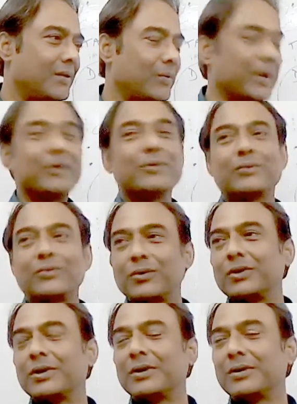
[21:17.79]
when to
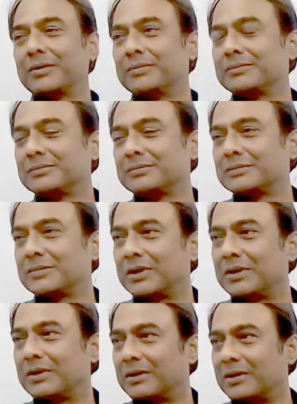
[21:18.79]
throw the
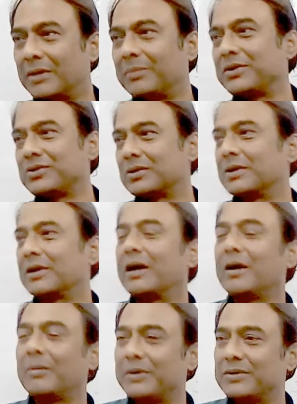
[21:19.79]
rubbish or the
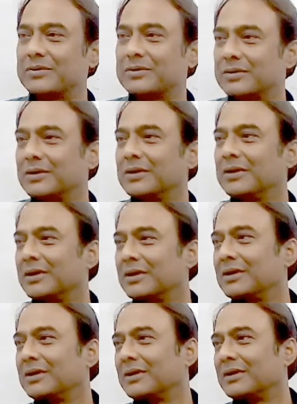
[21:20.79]
garbage,
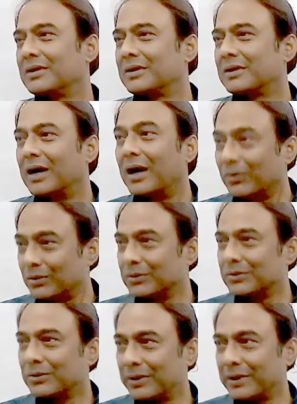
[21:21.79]
how
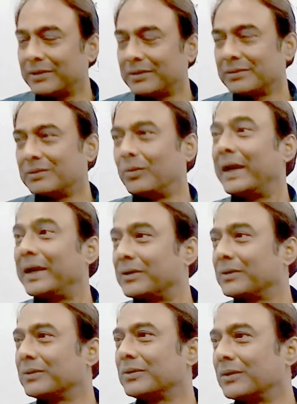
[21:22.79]
to throw it, where
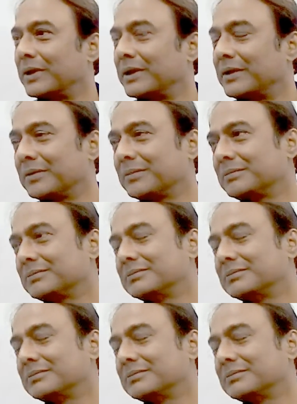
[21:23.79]
to throw it,